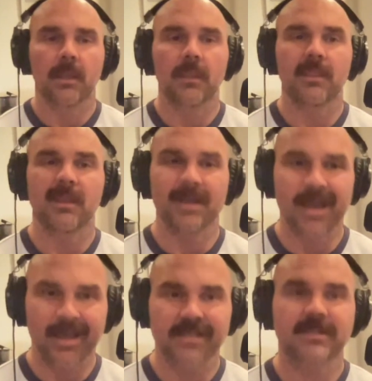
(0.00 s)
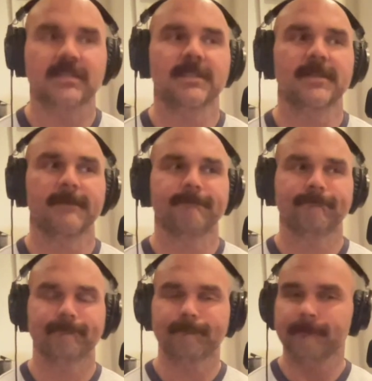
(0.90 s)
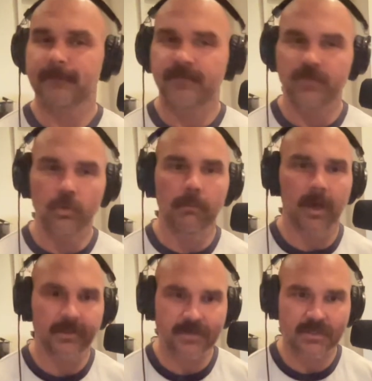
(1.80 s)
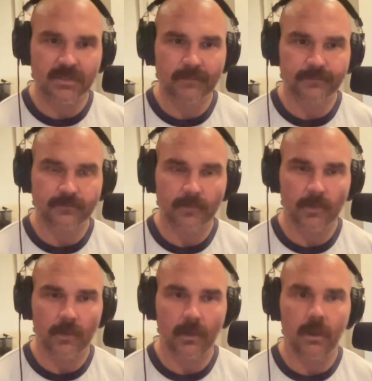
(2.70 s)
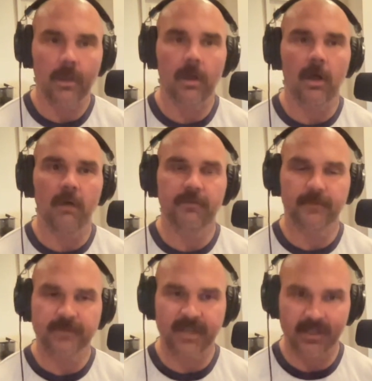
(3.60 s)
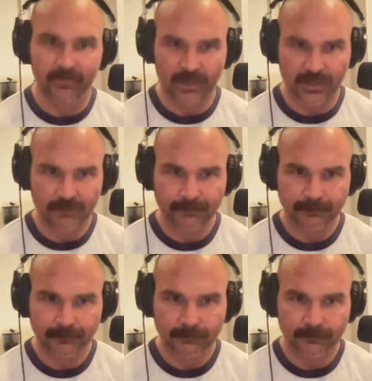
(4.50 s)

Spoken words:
the next few months off of television